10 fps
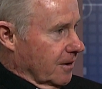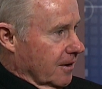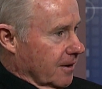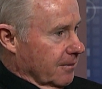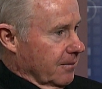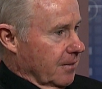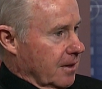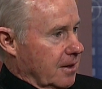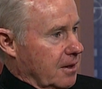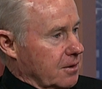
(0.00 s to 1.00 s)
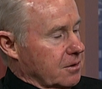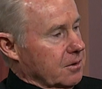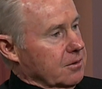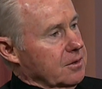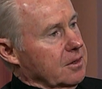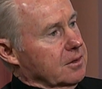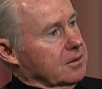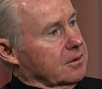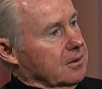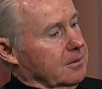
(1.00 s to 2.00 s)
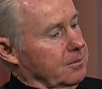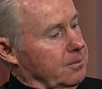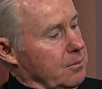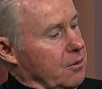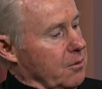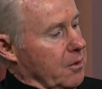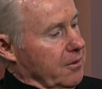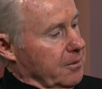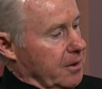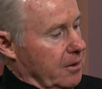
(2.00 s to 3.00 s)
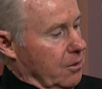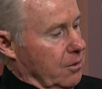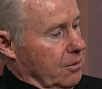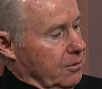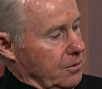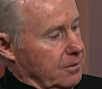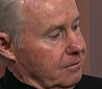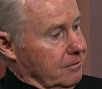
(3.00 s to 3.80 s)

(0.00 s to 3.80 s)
Um, so it's to move away from that old